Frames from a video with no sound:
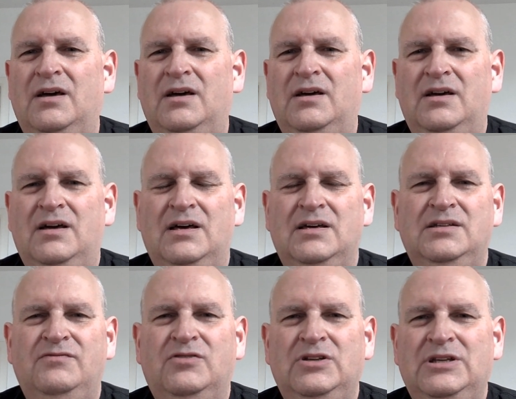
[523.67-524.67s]
Uh,
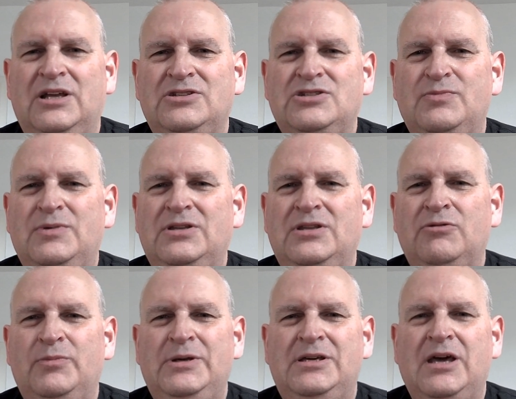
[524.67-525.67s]
I fully anticipate there
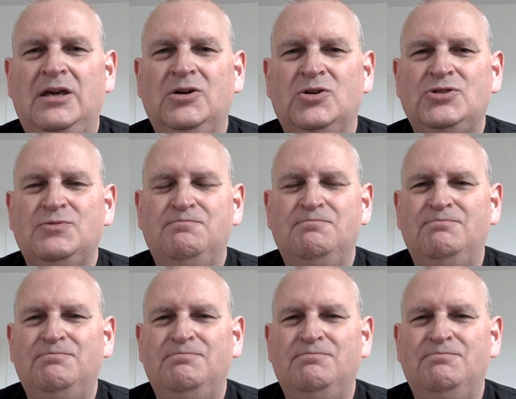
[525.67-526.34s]
will be chaos.